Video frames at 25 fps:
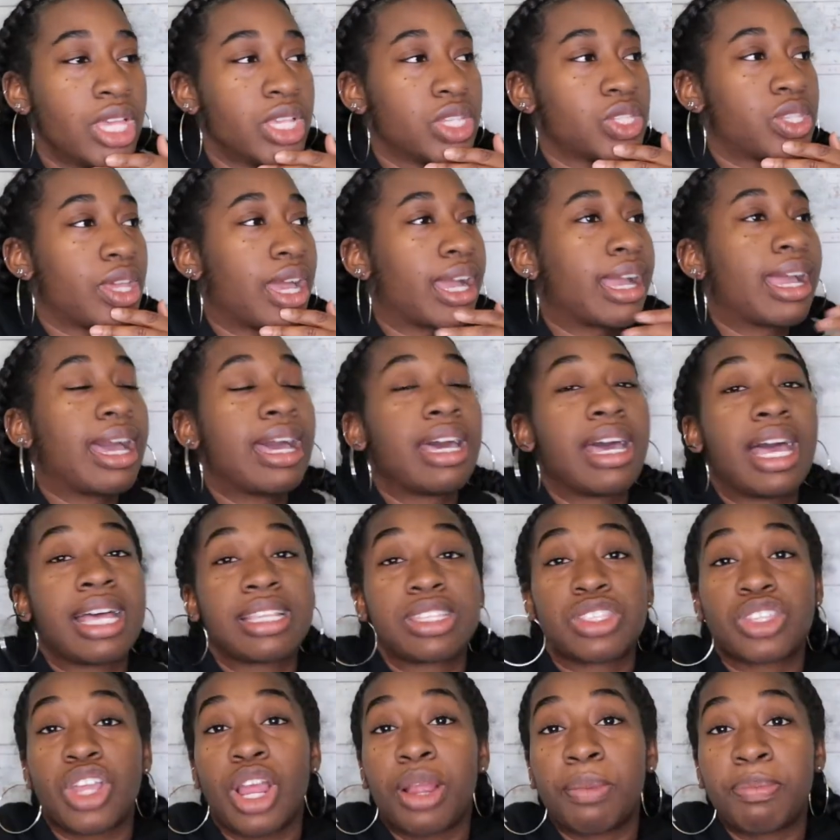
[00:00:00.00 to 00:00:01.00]
so i kind i
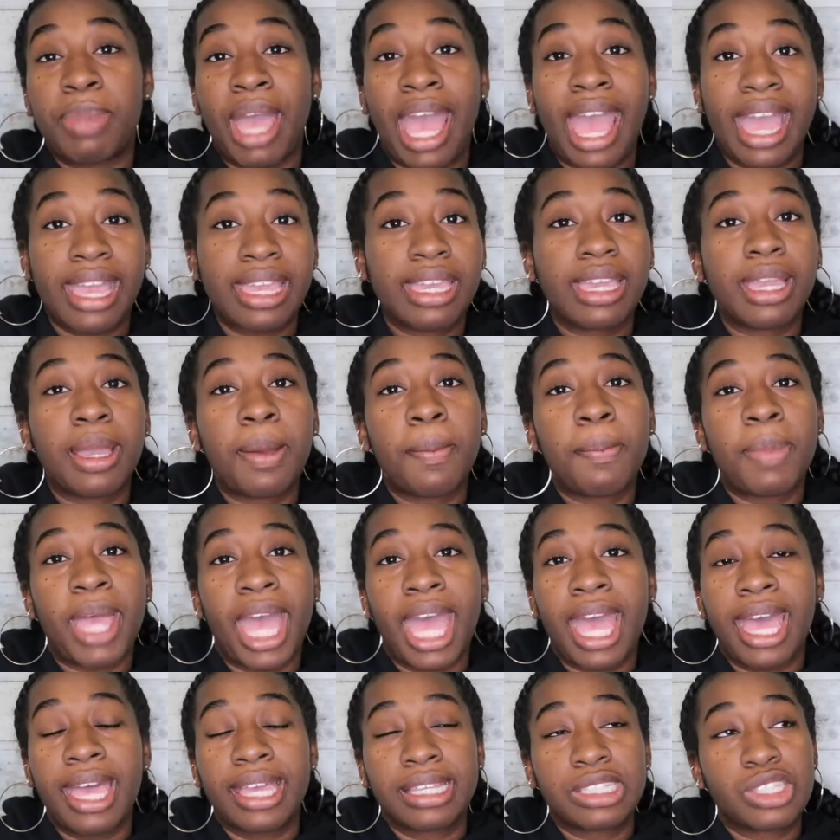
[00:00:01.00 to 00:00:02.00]
start packing a
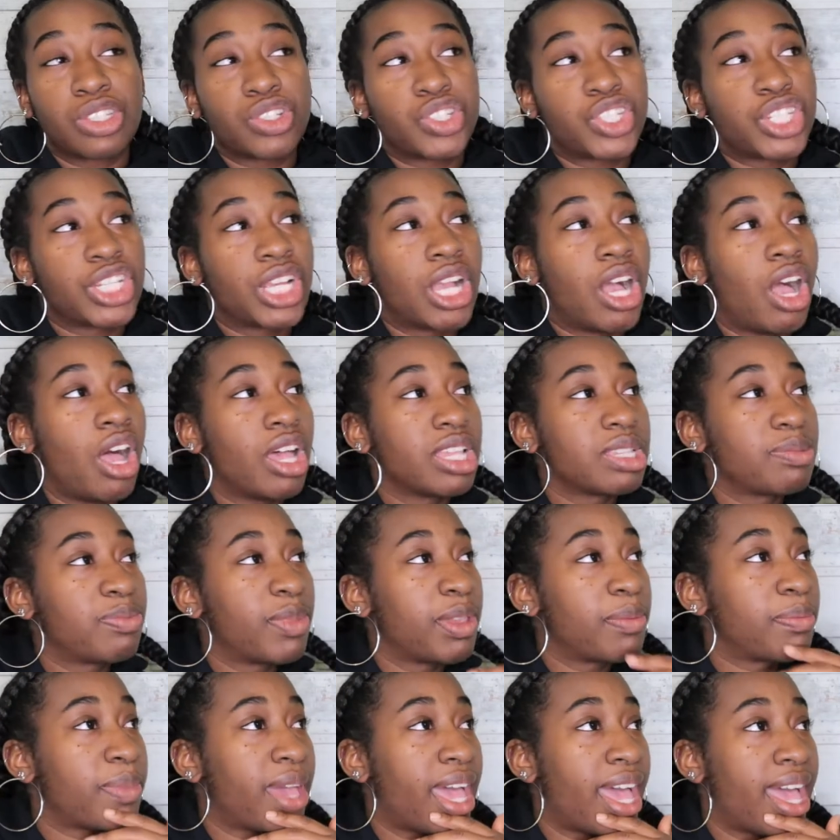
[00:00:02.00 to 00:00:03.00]
bag so she calls
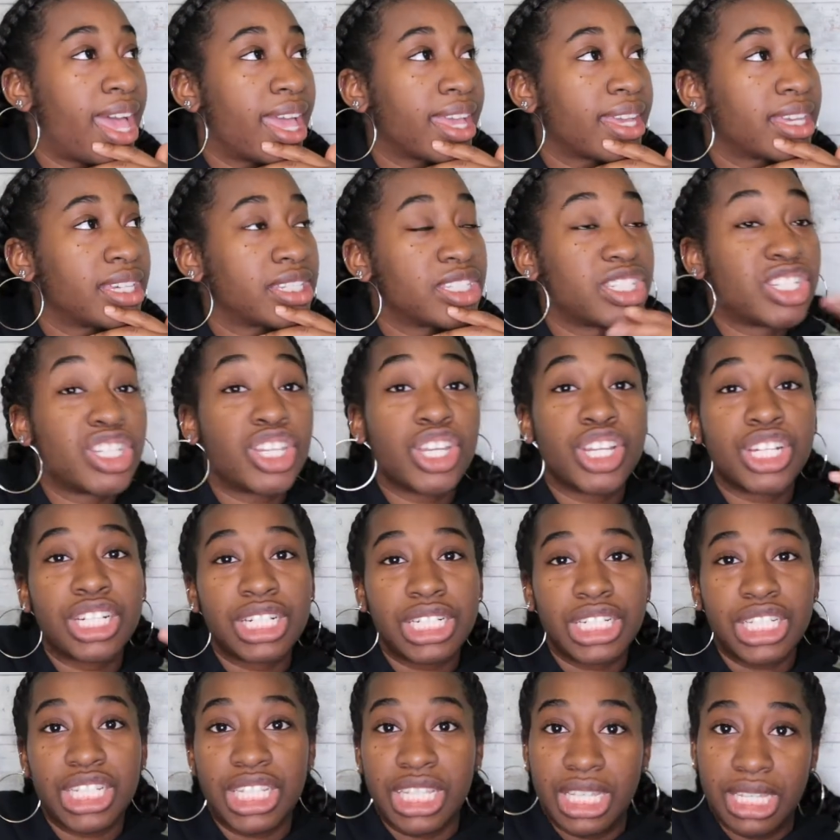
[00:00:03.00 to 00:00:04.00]
me back because she
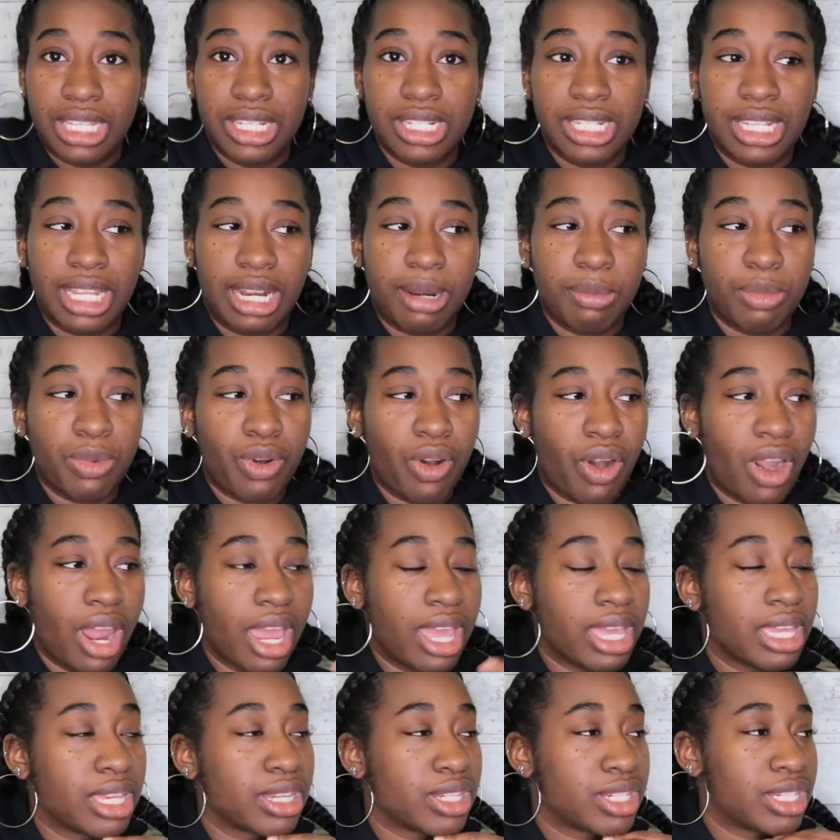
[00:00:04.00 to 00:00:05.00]
hears she hears that i'm
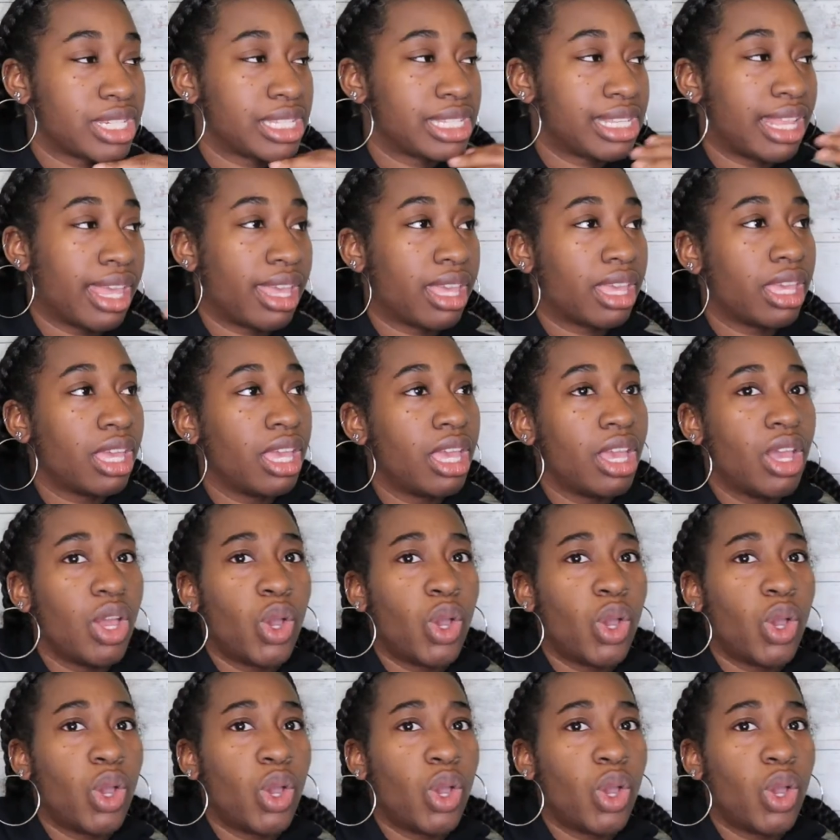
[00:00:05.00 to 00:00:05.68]
crying and she's like